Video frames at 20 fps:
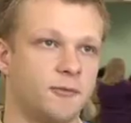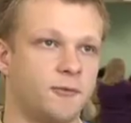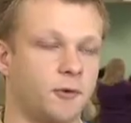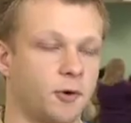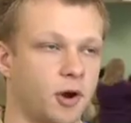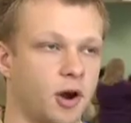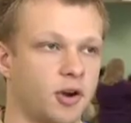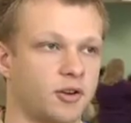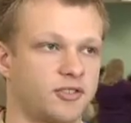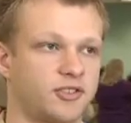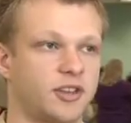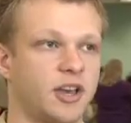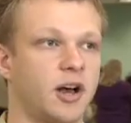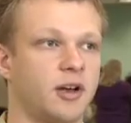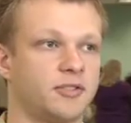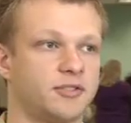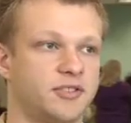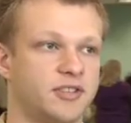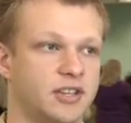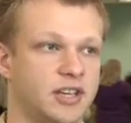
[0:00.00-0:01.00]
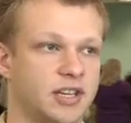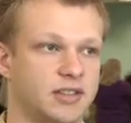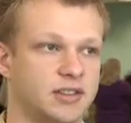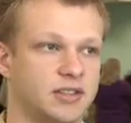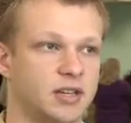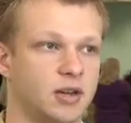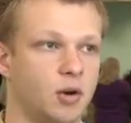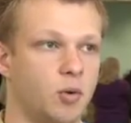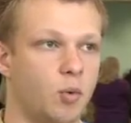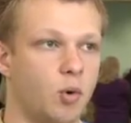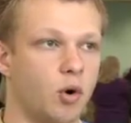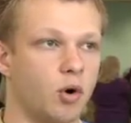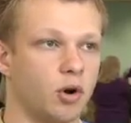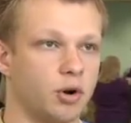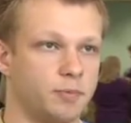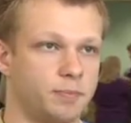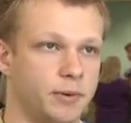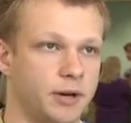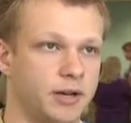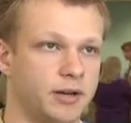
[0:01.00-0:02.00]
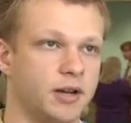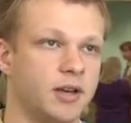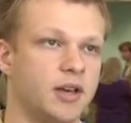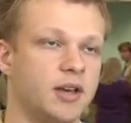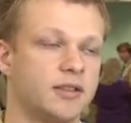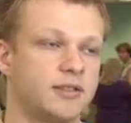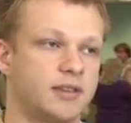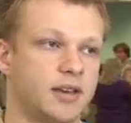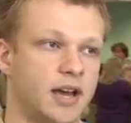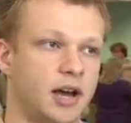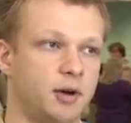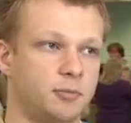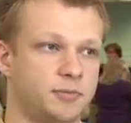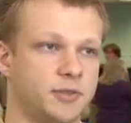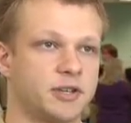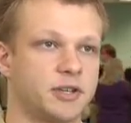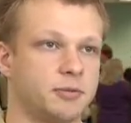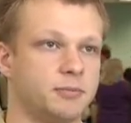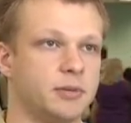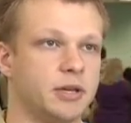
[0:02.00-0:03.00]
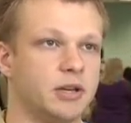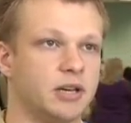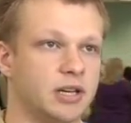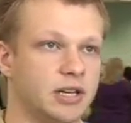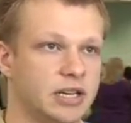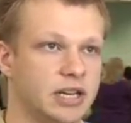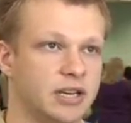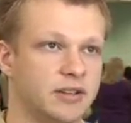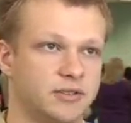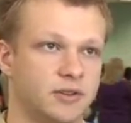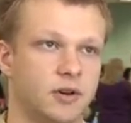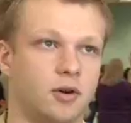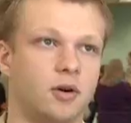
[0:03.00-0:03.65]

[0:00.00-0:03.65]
for ourselves to get the award, but to help the community as a